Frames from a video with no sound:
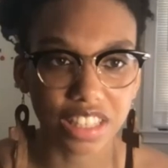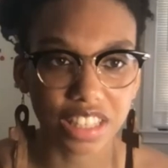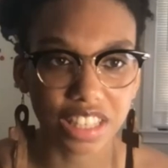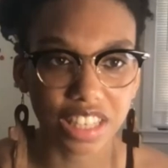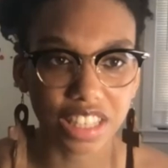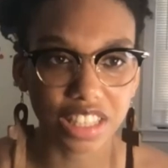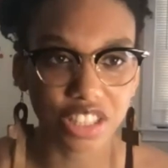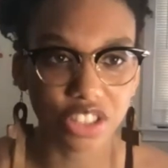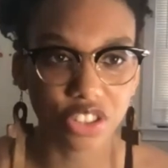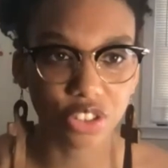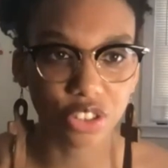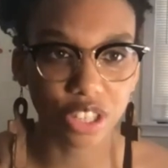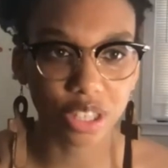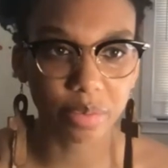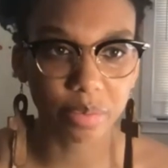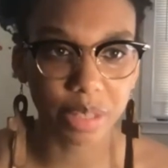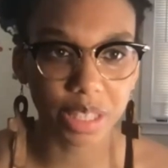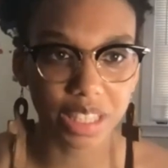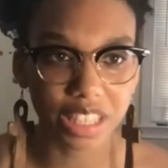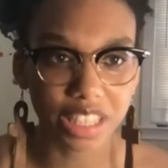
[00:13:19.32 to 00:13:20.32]
says join
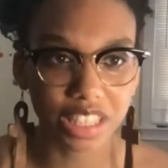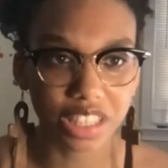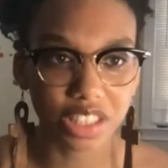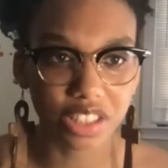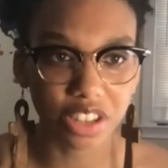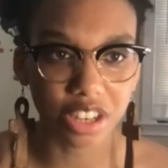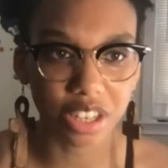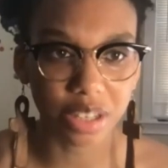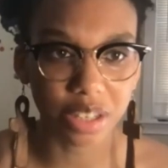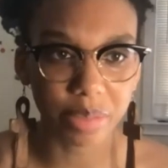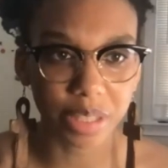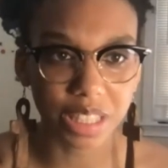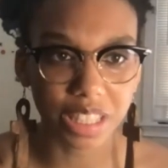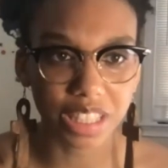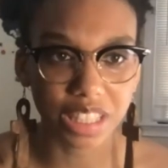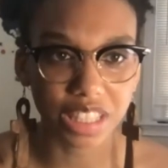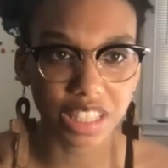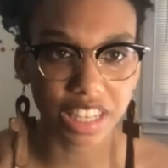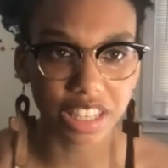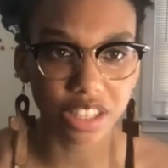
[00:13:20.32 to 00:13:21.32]
meeting, start meeting,
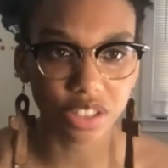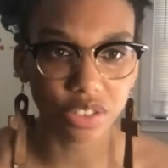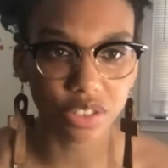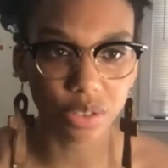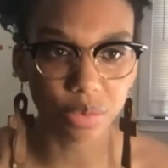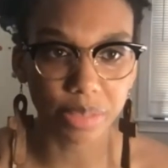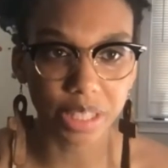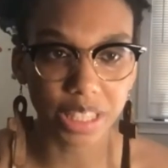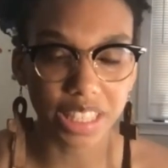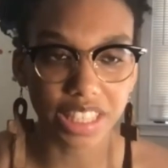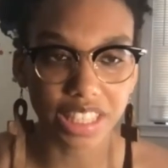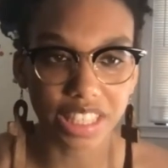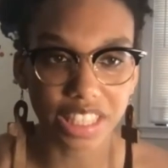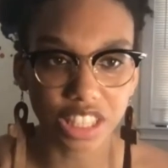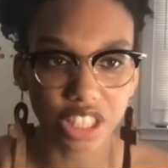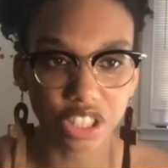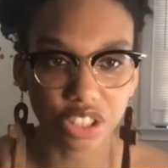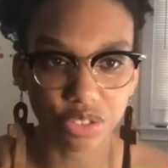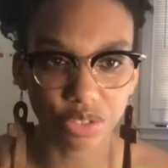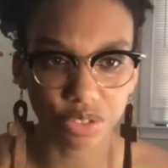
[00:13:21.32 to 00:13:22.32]
schedule meeting, then
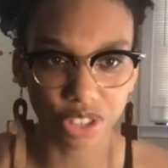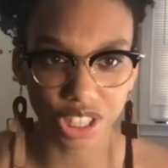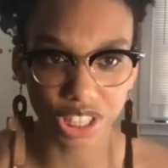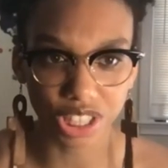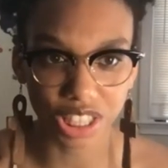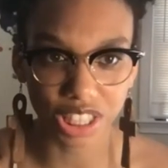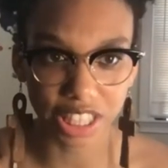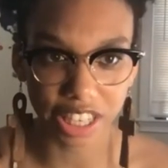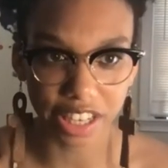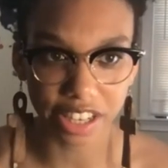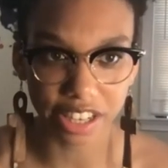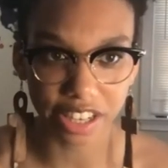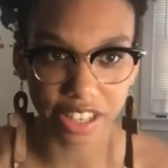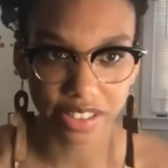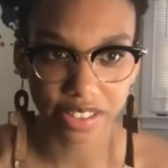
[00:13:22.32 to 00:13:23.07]
screen share.